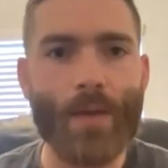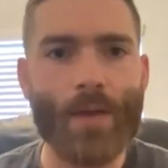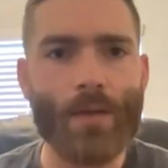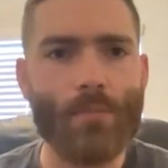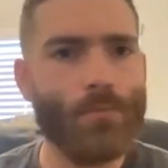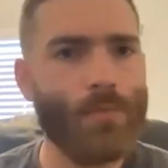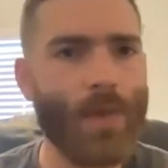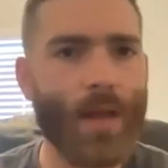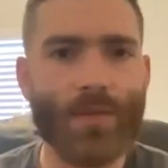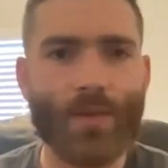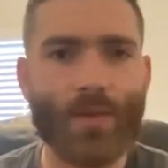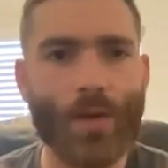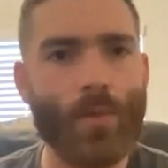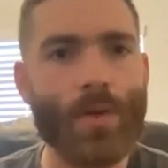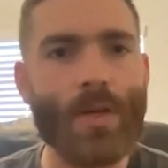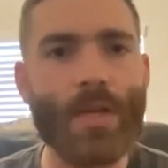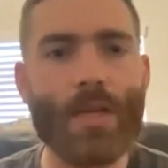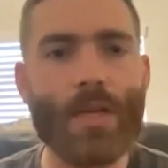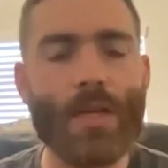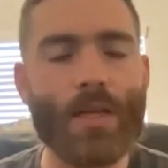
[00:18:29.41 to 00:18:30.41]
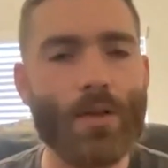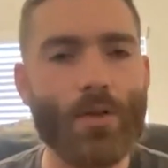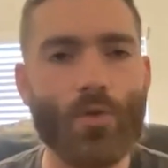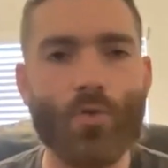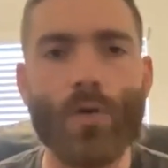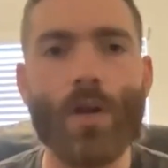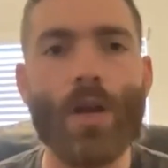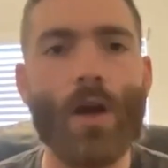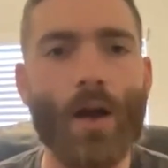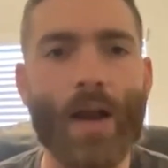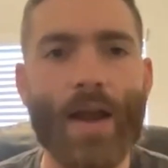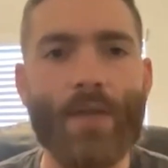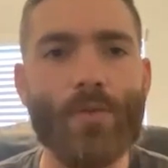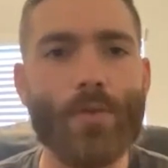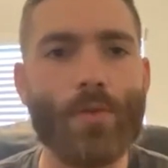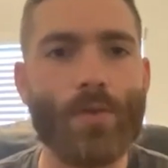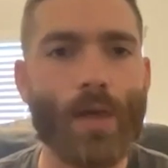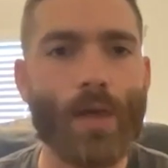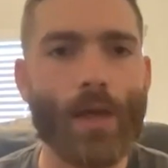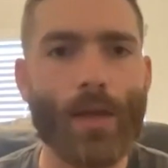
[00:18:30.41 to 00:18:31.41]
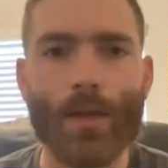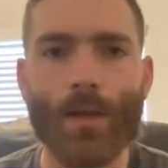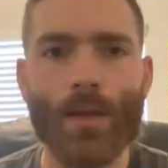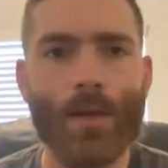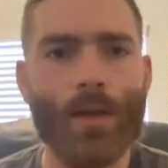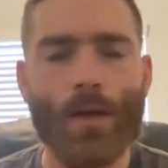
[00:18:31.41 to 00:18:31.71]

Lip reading: I'm not saying we need to agree on everything.